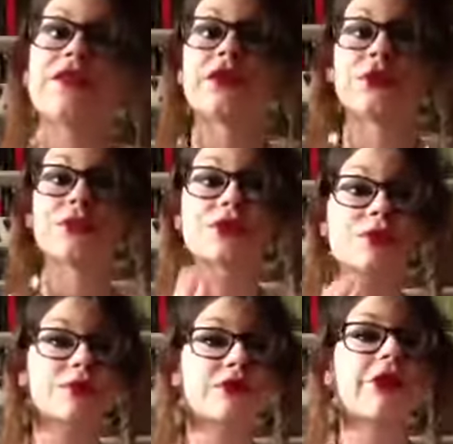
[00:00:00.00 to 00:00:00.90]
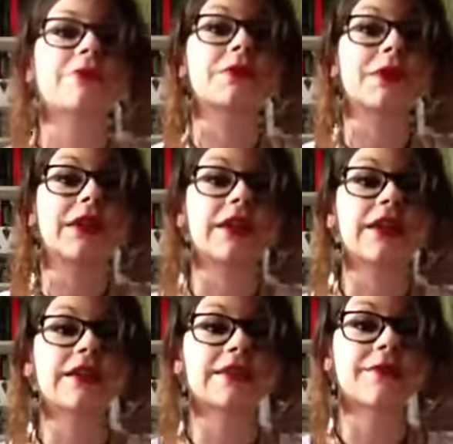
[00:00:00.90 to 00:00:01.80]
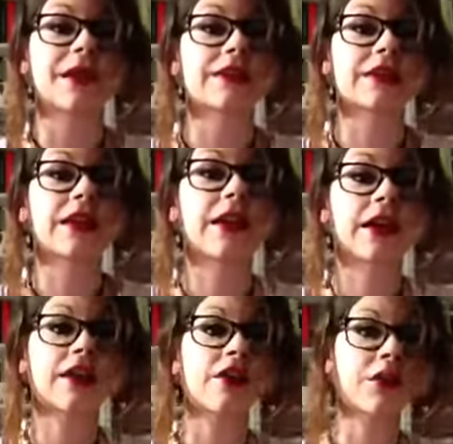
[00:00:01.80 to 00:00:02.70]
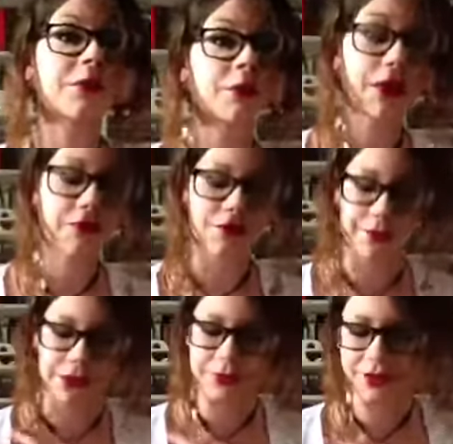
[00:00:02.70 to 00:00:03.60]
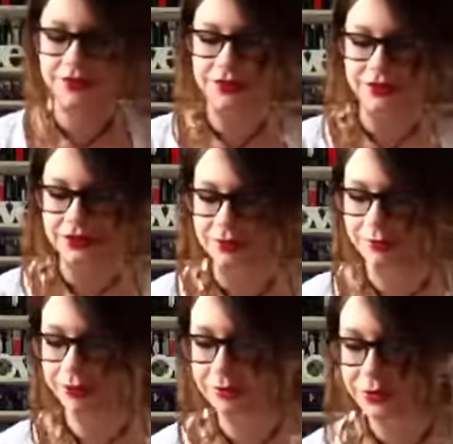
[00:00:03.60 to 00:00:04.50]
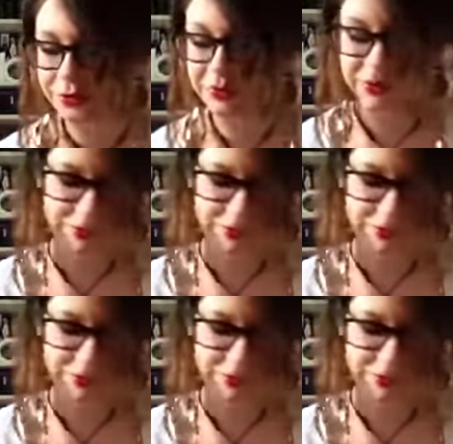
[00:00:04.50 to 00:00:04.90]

of you would subscribe to me is amazing. And I know I'm a bit of a rubbish person to subscribe to because